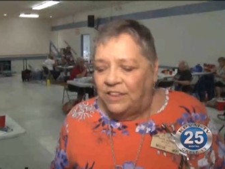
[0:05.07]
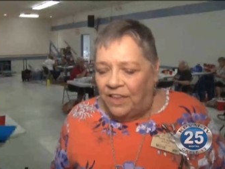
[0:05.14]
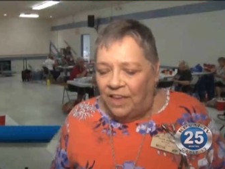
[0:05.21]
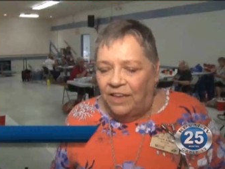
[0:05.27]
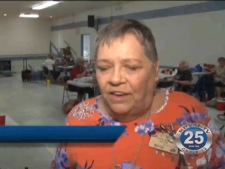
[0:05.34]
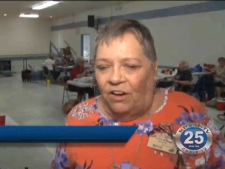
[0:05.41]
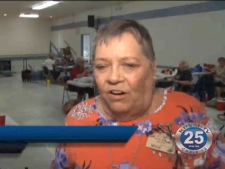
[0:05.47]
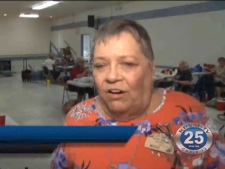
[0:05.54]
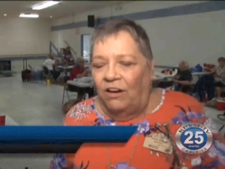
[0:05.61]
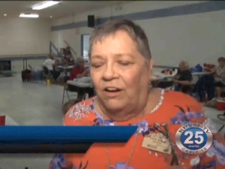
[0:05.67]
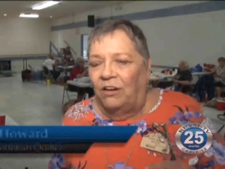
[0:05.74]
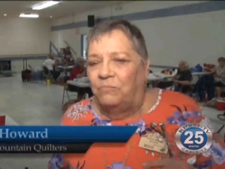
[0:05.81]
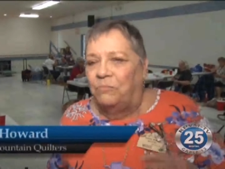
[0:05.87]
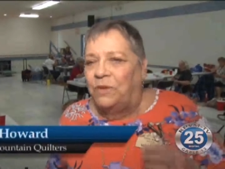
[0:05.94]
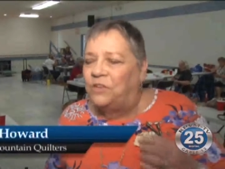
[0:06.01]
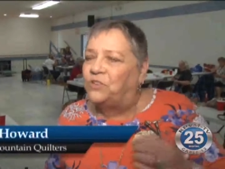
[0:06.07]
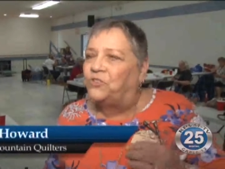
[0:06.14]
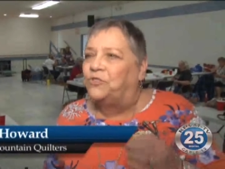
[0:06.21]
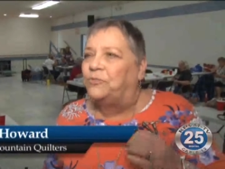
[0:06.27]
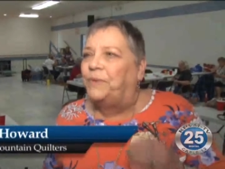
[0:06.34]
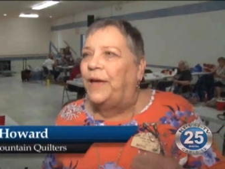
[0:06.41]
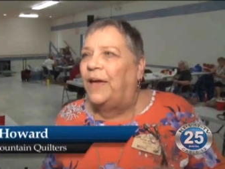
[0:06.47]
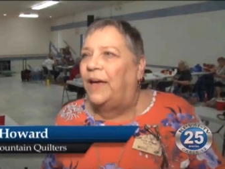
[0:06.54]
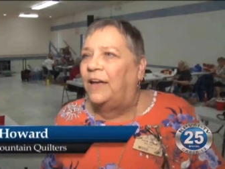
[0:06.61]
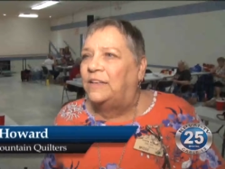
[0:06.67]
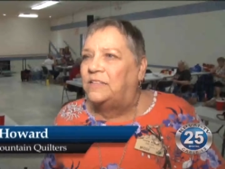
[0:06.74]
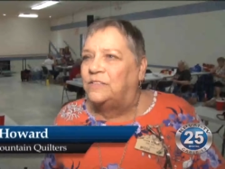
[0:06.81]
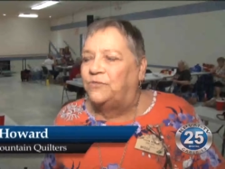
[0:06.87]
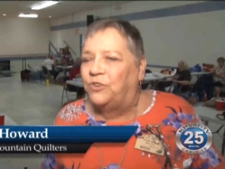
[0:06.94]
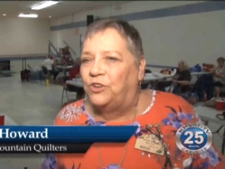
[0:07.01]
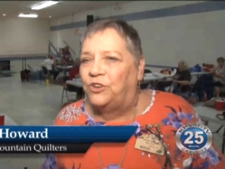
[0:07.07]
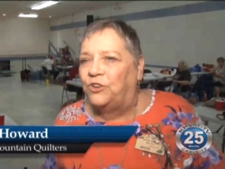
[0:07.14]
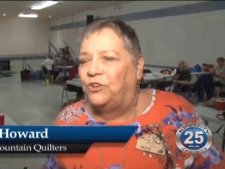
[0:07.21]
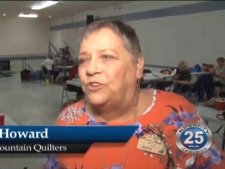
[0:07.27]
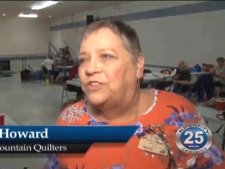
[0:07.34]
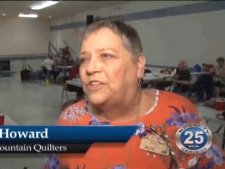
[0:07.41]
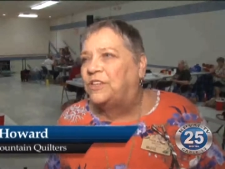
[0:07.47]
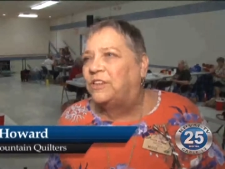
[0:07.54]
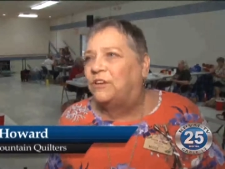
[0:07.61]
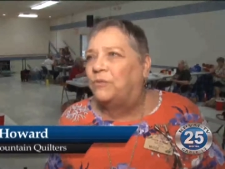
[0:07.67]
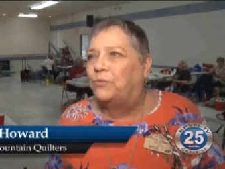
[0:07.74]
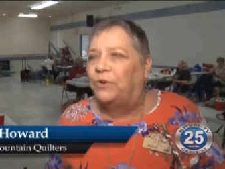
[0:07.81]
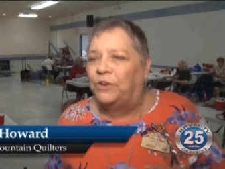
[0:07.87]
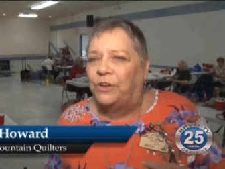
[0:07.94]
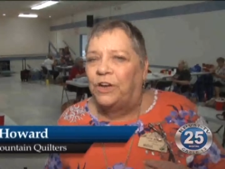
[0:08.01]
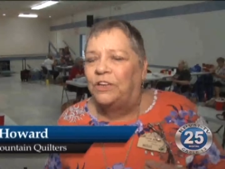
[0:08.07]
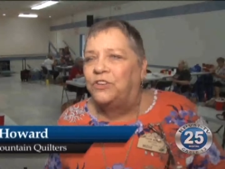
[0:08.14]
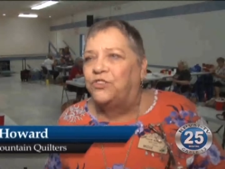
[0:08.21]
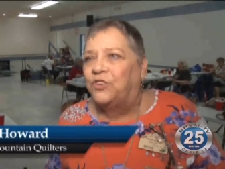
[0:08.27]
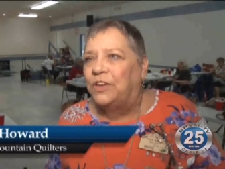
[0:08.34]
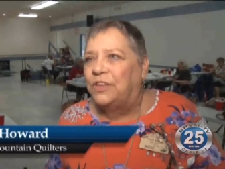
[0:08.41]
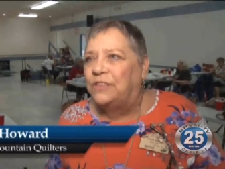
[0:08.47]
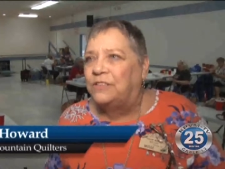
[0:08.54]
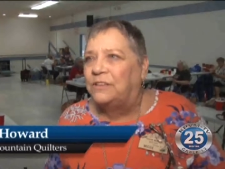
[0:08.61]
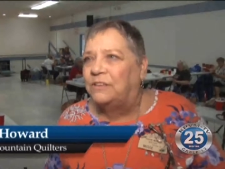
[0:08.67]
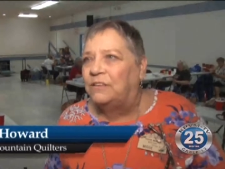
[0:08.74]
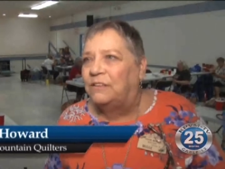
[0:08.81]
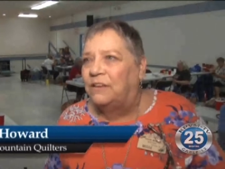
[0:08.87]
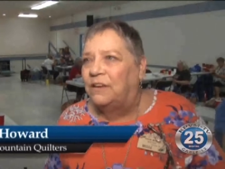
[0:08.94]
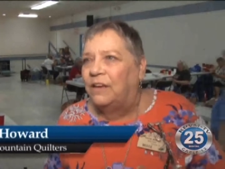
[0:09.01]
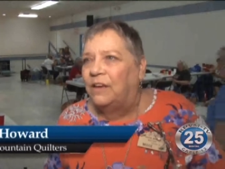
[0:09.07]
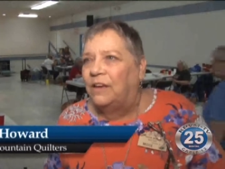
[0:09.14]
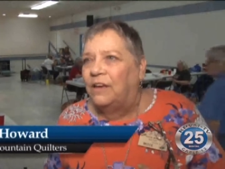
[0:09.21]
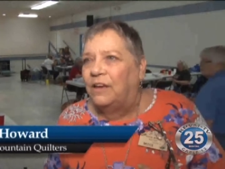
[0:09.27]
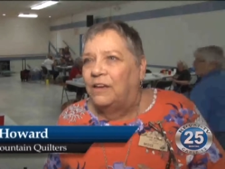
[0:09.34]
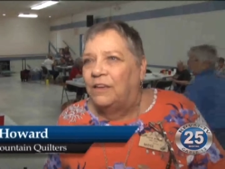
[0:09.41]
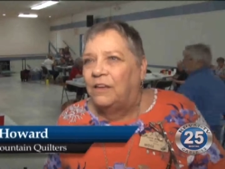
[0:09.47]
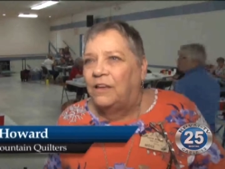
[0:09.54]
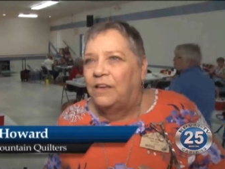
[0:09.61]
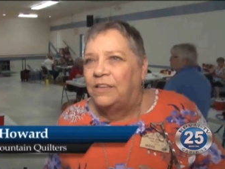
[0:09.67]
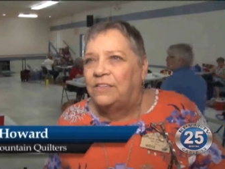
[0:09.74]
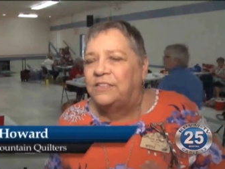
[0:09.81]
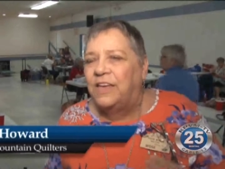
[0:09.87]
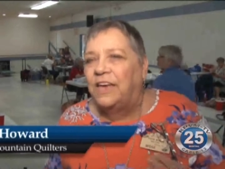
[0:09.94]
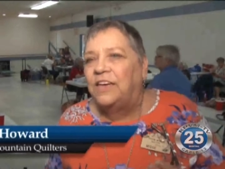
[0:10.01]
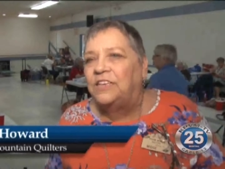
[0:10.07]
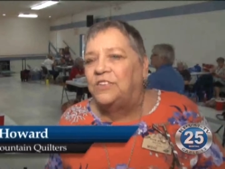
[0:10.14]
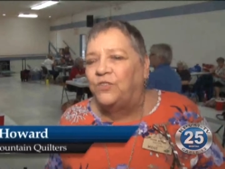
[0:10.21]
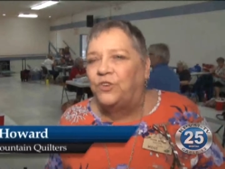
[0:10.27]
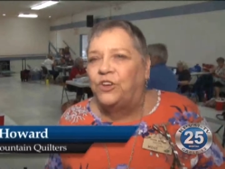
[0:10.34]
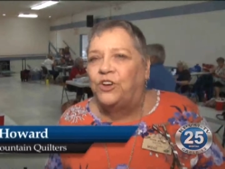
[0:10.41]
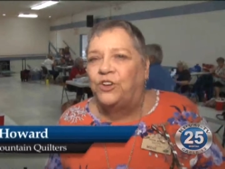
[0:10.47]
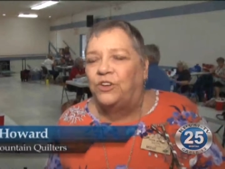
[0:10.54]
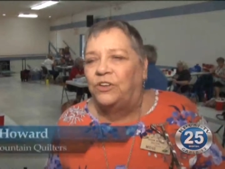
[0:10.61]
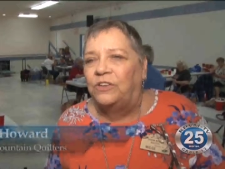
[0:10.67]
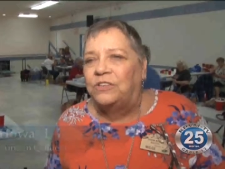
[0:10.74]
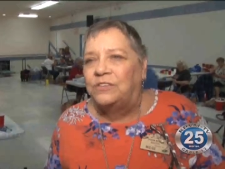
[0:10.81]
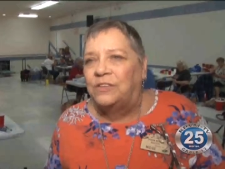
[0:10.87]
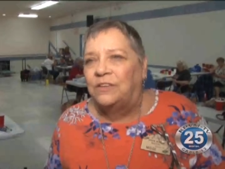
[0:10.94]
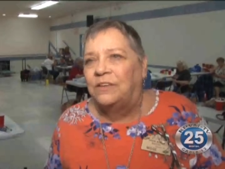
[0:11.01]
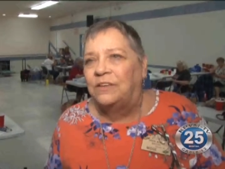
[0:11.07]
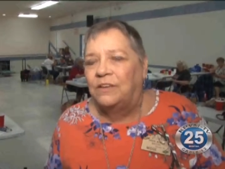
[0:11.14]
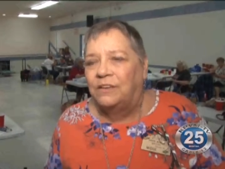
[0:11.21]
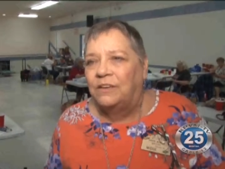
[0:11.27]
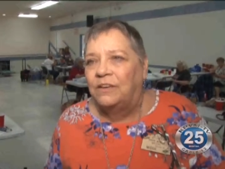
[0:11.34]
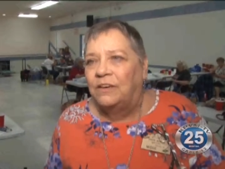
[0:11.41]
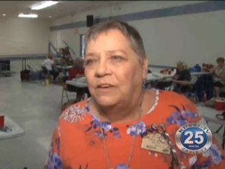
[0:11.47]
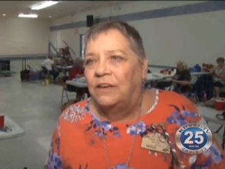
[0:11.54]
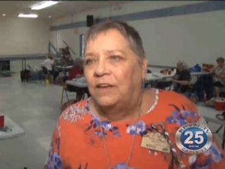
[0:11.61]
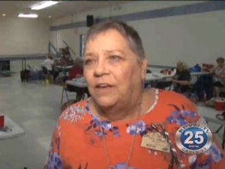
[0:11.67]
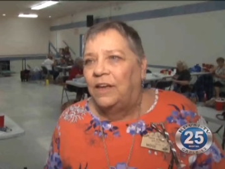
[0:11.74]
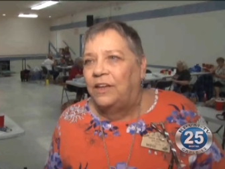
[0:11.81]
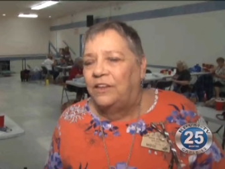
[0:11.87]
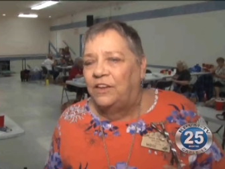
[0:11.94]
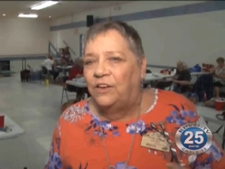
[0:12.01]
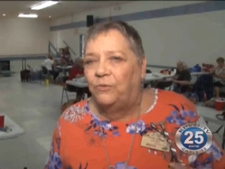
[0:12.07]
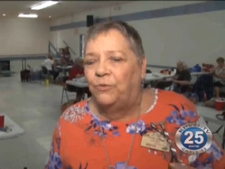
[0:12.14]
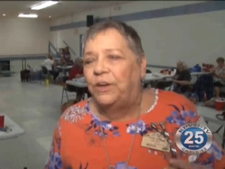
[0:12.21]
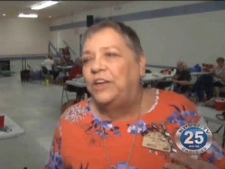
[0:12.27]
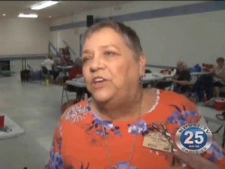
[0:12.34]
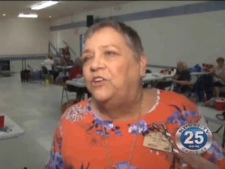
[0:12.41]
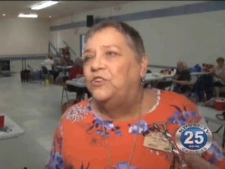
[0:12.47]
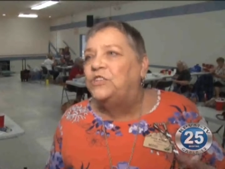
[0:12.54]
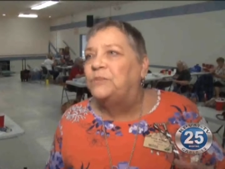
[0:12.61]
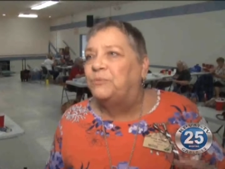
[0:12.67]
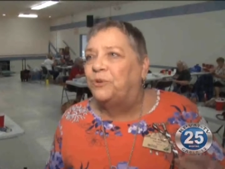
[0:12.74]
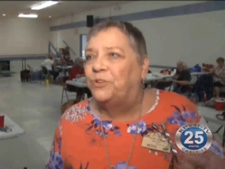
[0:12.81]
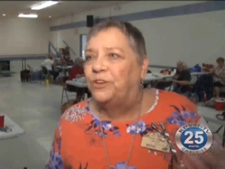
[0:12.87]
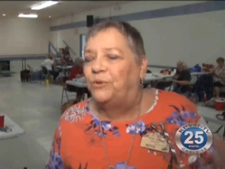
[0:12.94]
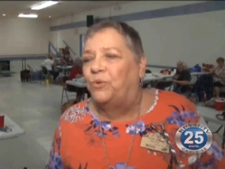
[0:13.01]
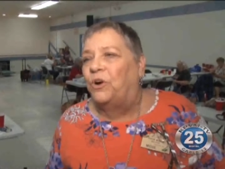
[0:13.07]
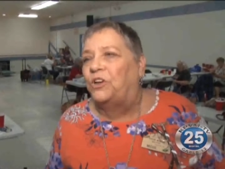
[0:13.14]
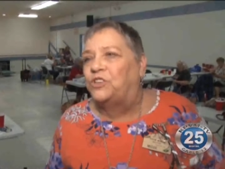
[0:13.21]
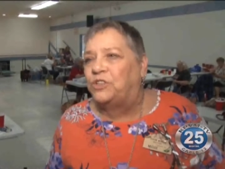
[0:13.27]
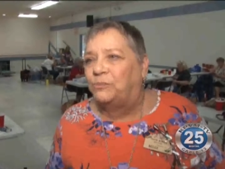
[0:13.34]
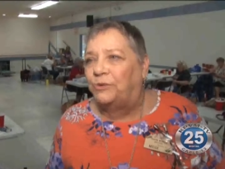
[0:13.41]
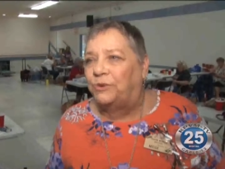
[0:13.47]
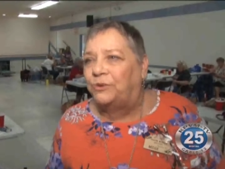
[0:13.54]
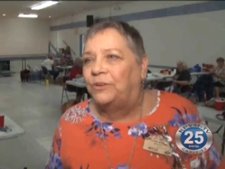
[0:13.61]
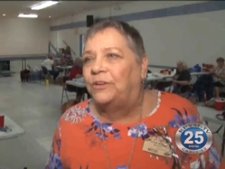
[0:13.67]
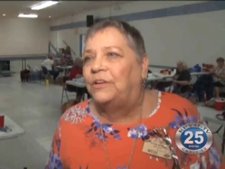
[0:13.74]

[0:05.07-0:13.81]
They are menstrual pads for girls in third world countries. It's days for girls, and they're reusable, they're washable.